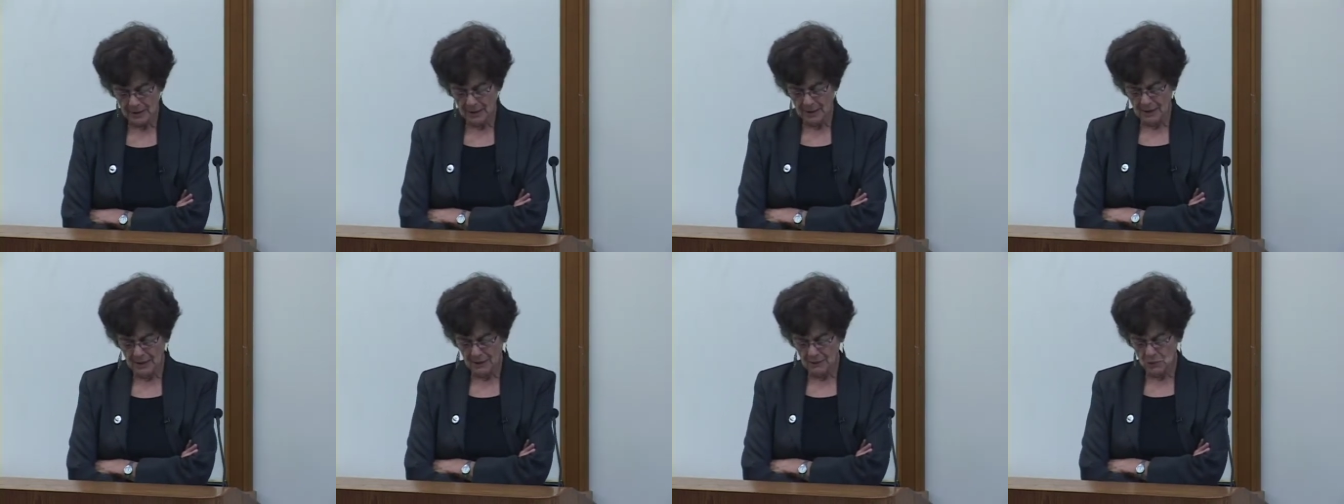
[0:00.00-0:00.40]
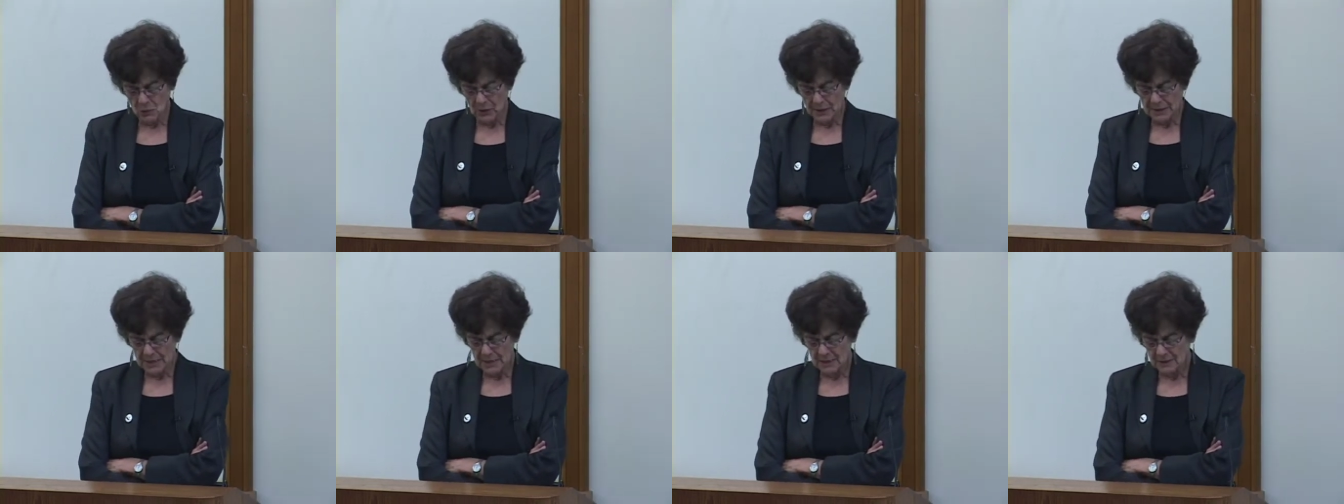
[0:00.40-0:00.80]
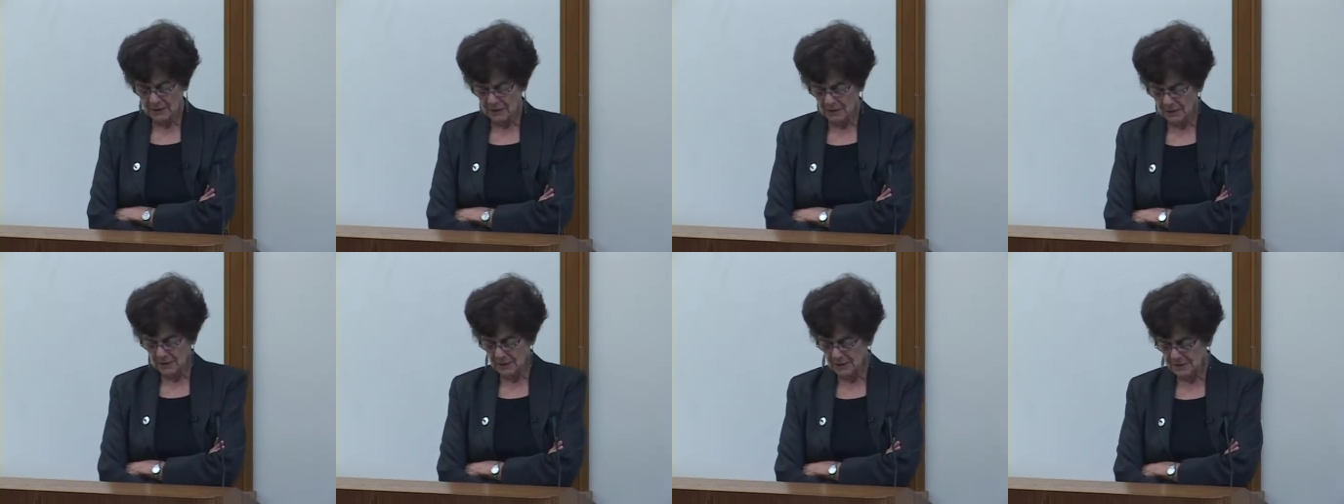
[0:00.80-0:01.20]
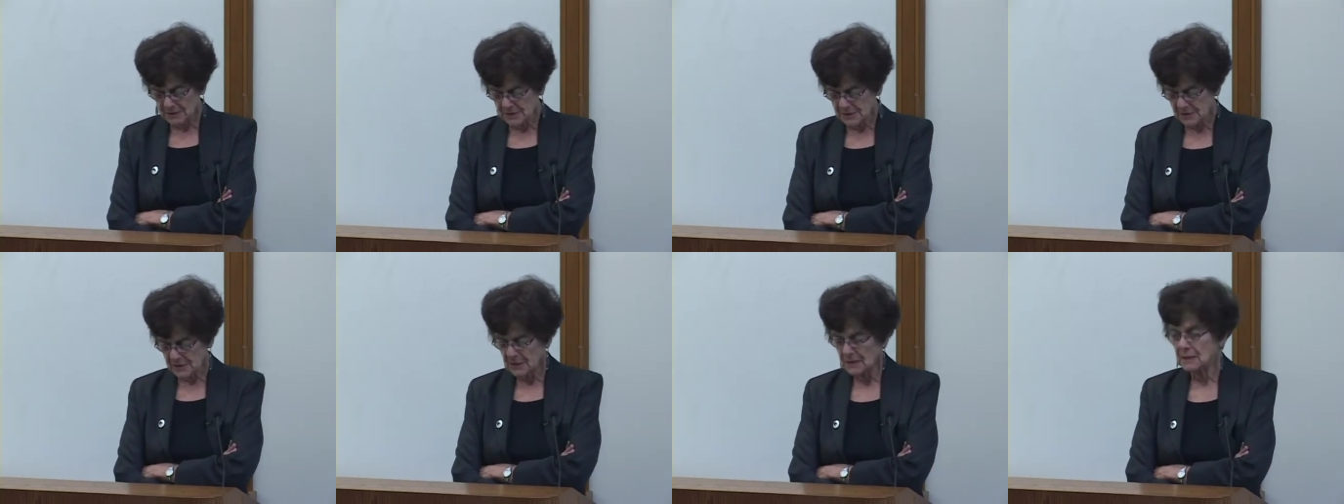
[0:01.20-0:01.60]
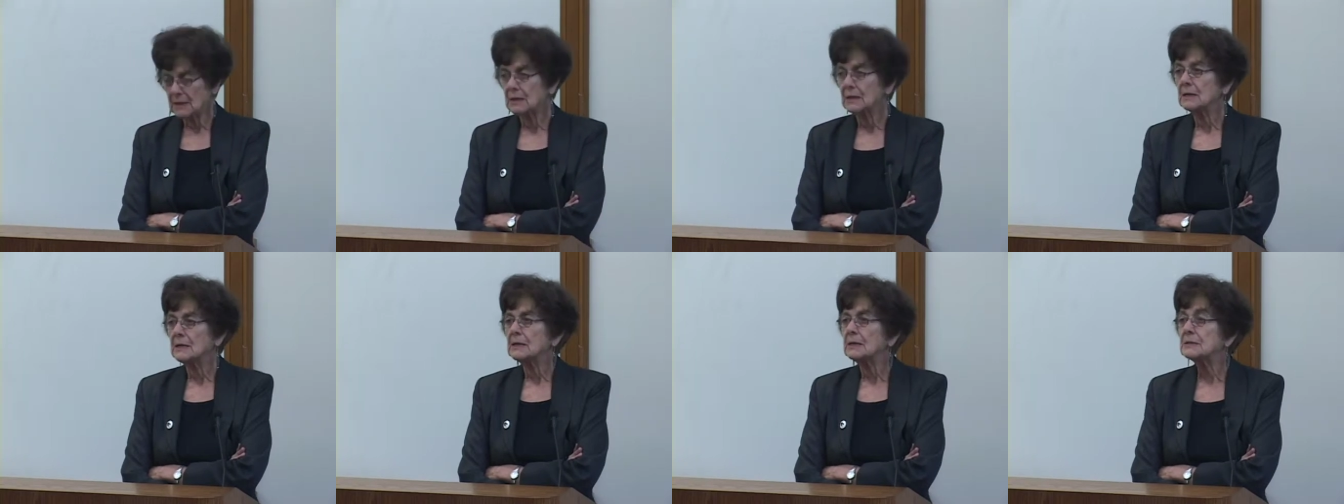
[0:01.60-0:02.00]
on what he calls
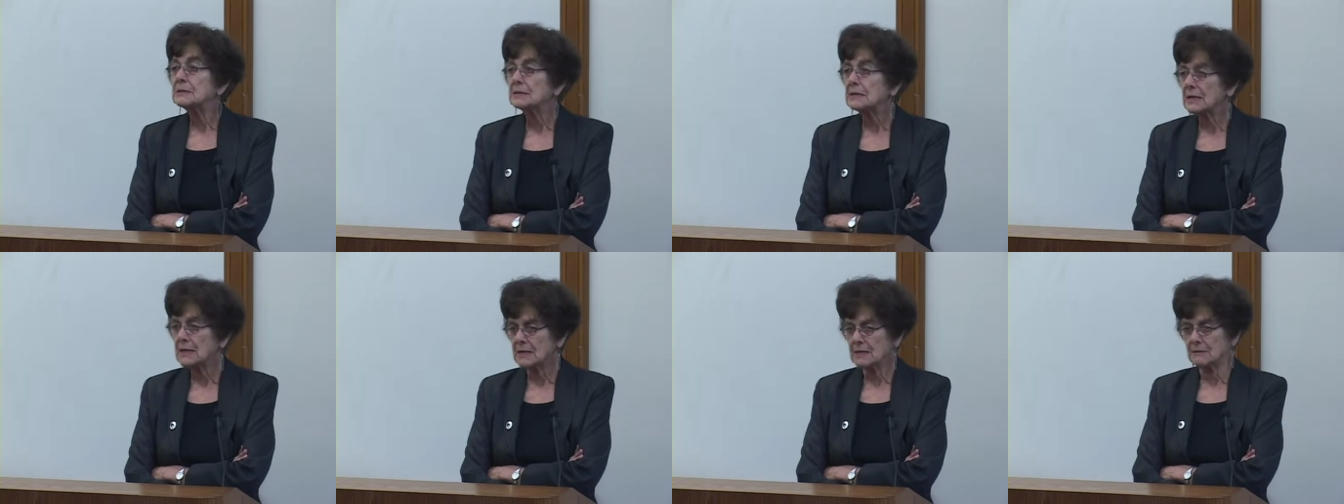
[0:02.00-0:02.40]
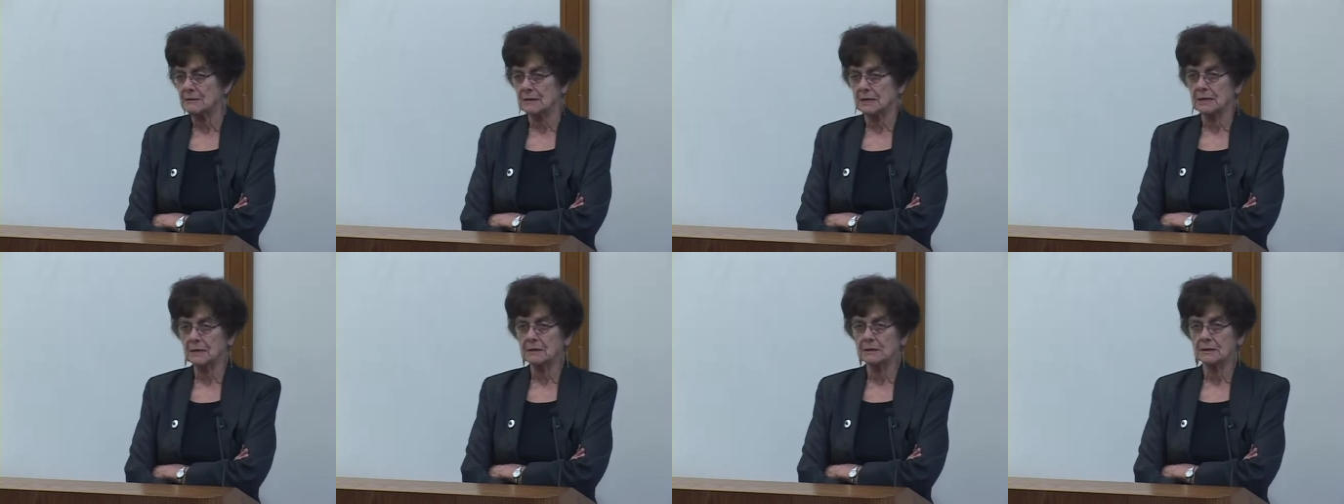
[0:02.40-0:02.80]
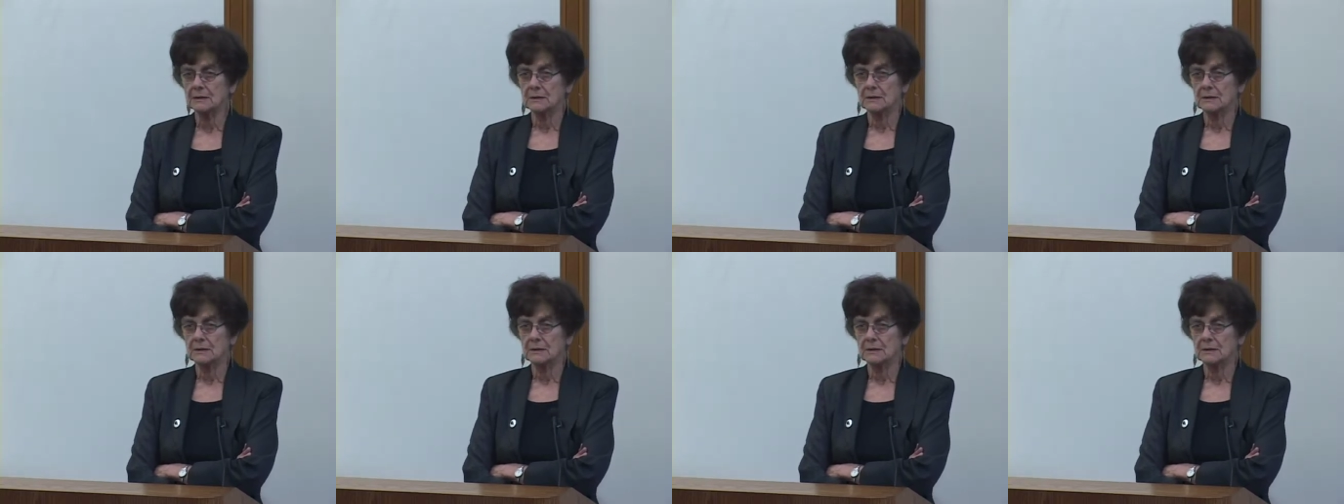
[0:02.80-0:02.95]
terror